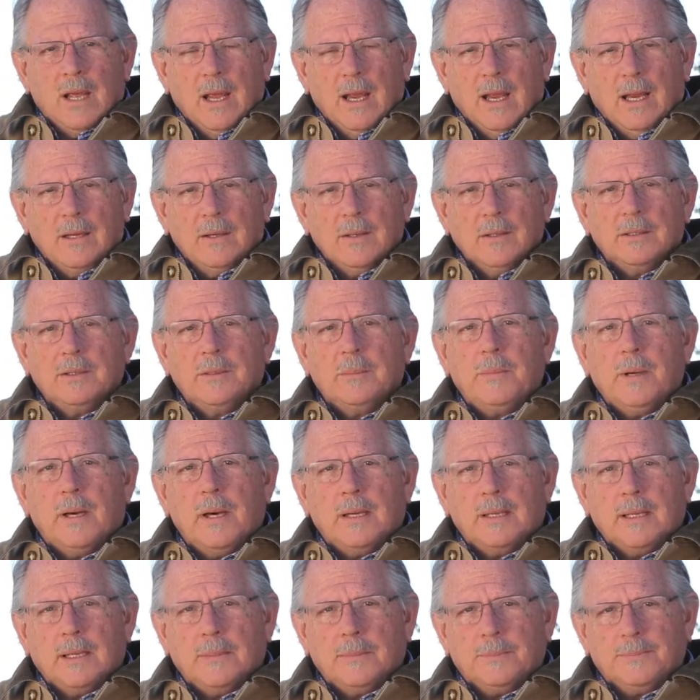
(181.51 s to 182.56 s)
anchor in the
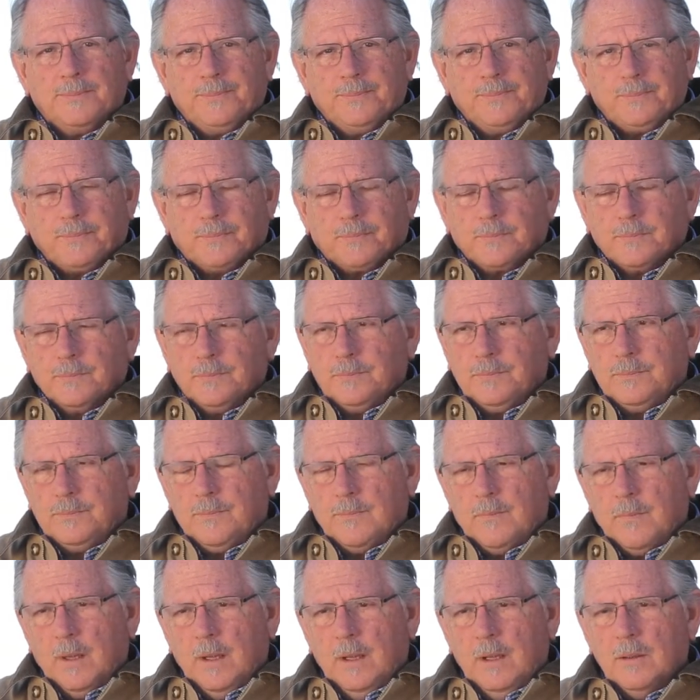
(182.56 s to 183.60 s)
body.
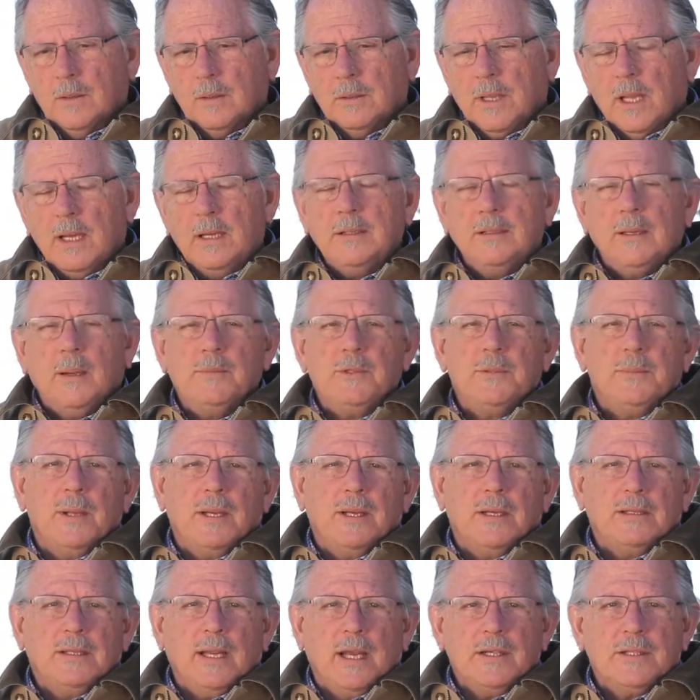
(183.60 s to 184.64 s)
A lot of times
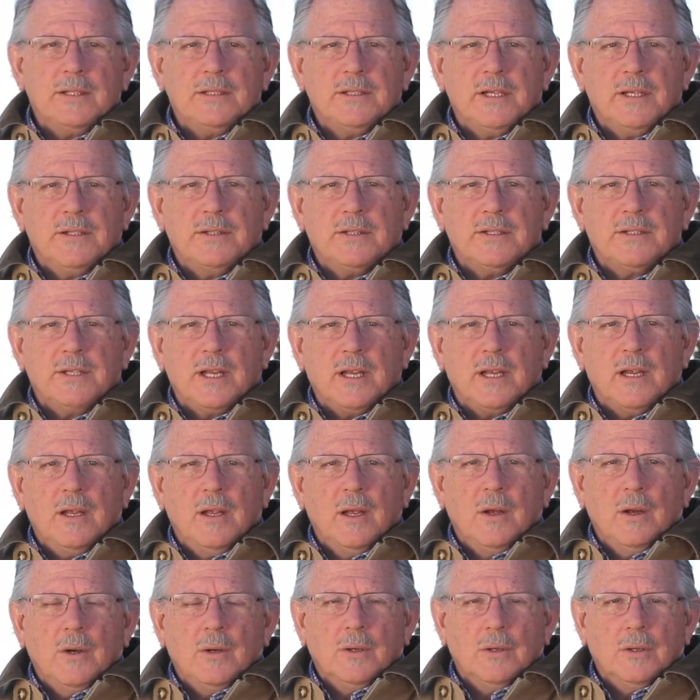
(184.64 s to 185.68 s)
meditation teachers say,
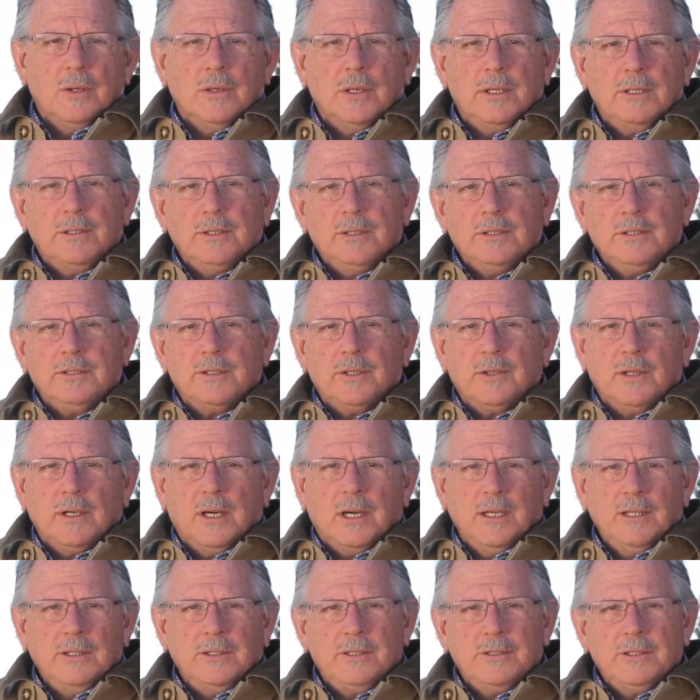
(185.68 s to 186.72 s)
oh, it is so
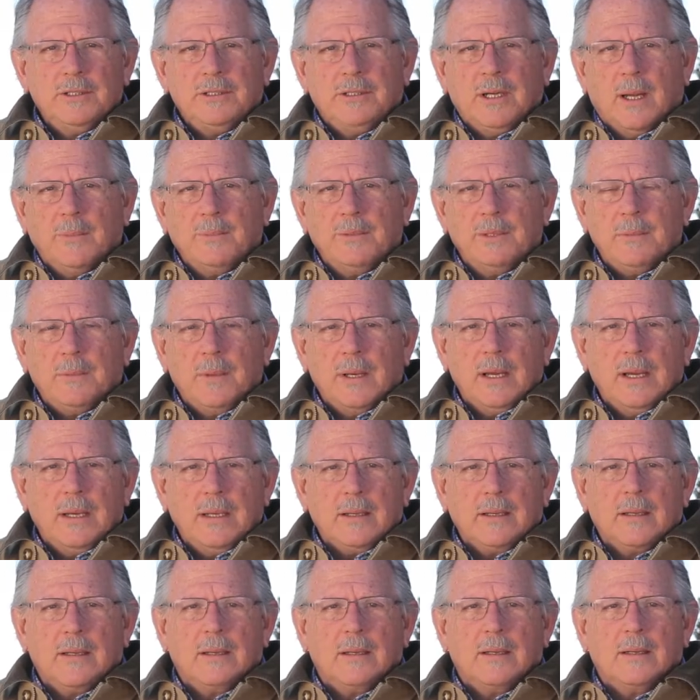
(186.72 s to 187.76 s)
hard to stop the
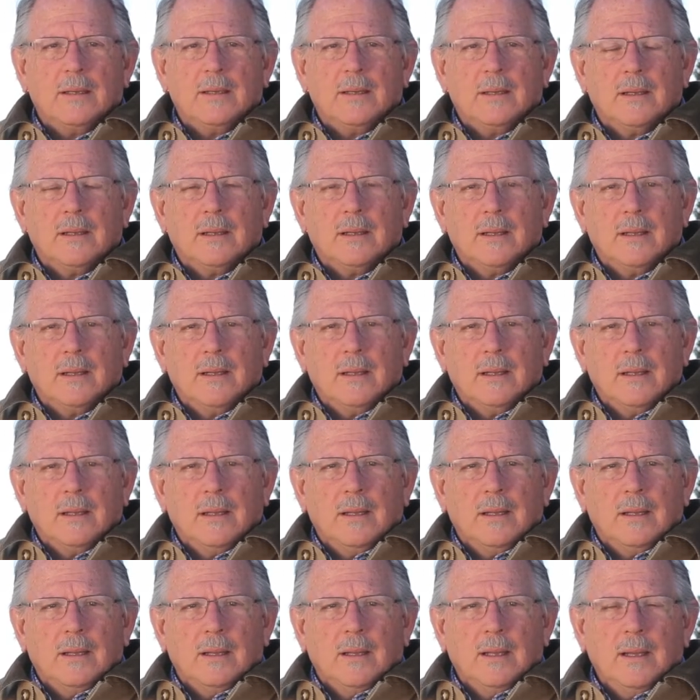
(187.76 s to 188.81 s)
mind.
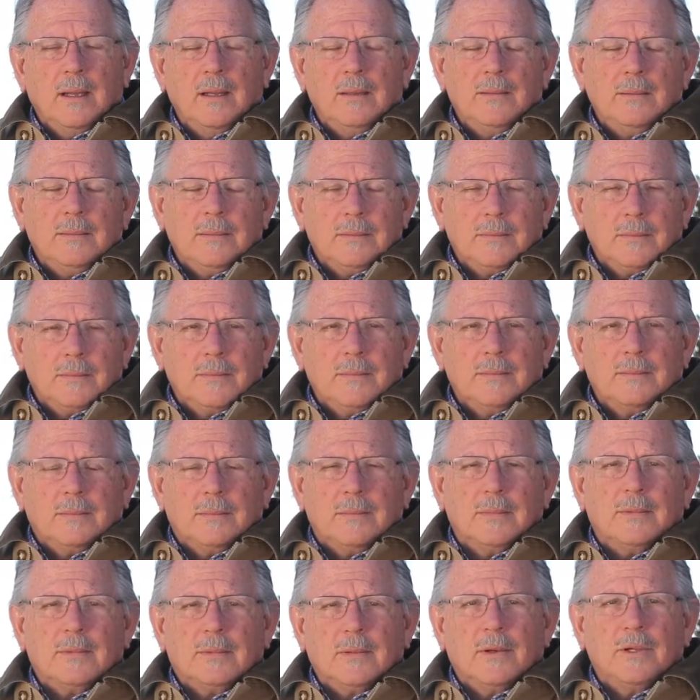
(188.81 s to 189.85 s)
And
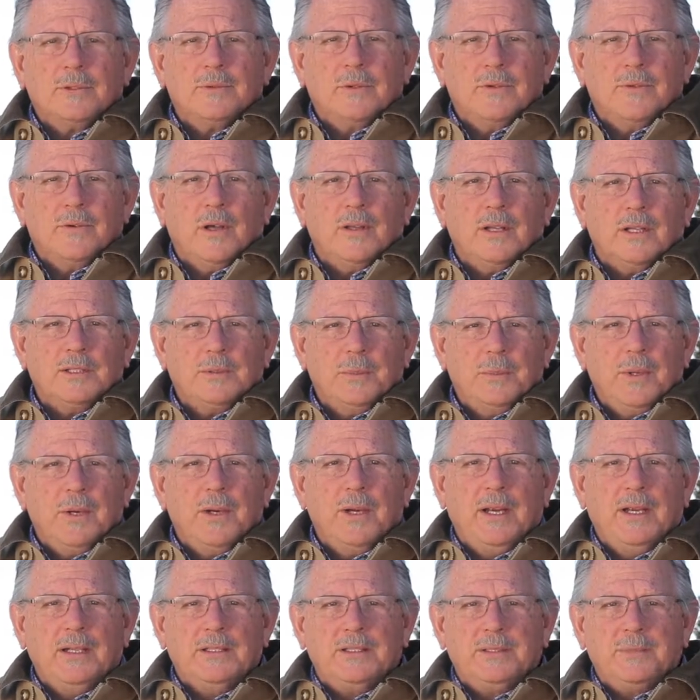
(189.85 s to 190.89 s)
of course we've all
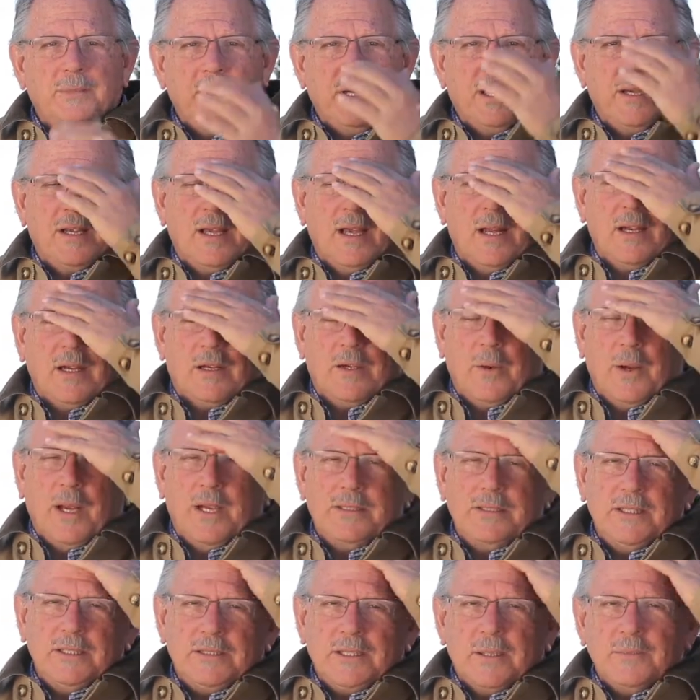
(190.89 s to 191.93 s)
experienced being kind of
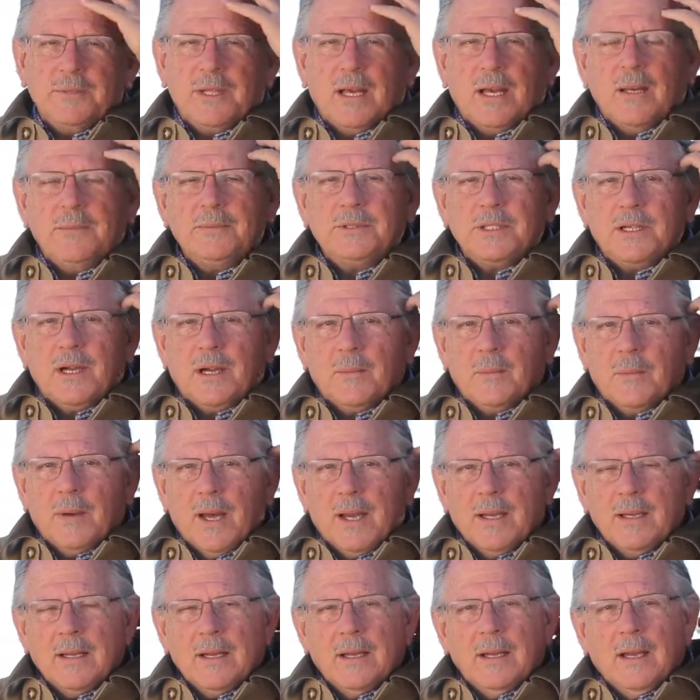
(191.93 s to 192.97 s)
crazy sometimes in our
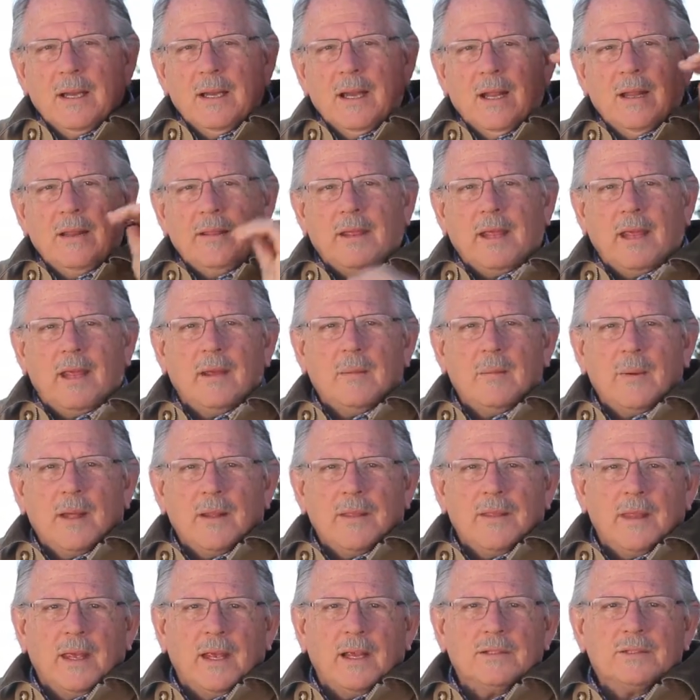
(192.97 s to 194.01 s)
mind, thinking
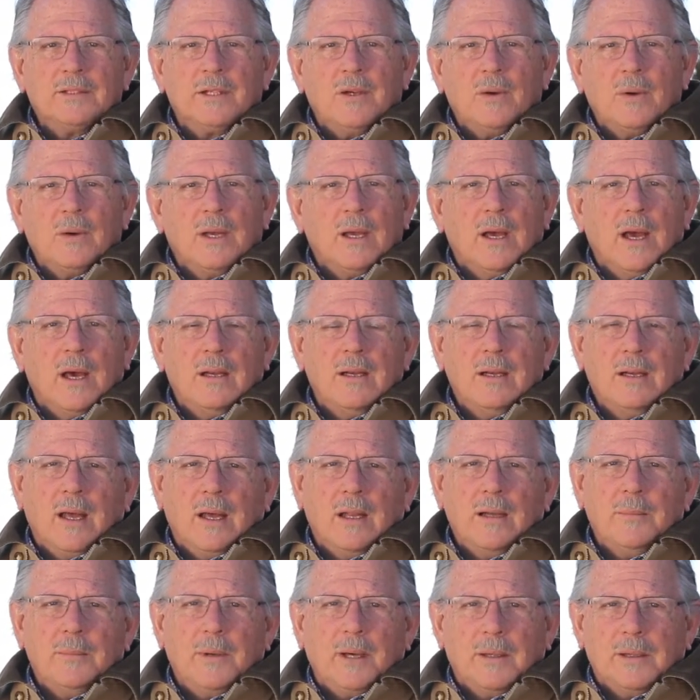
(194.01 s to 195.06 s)
about things or going on and
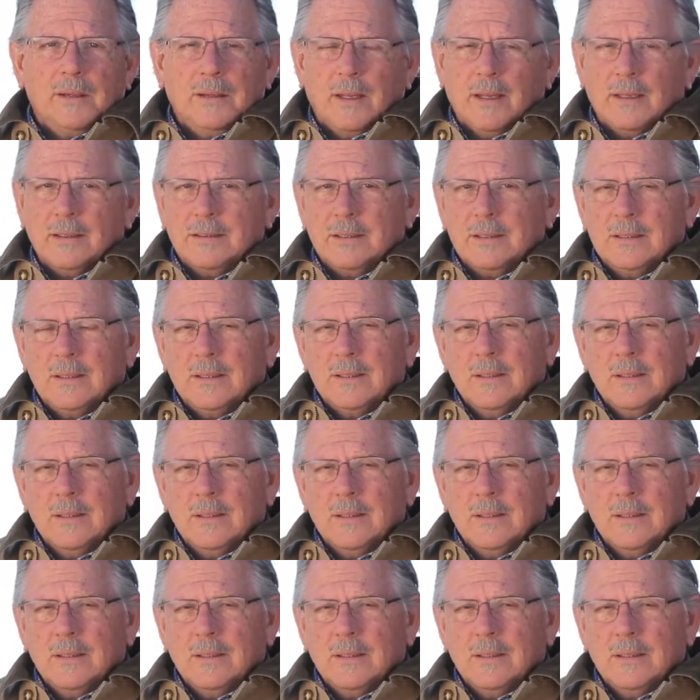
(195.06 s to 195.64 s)
on about things.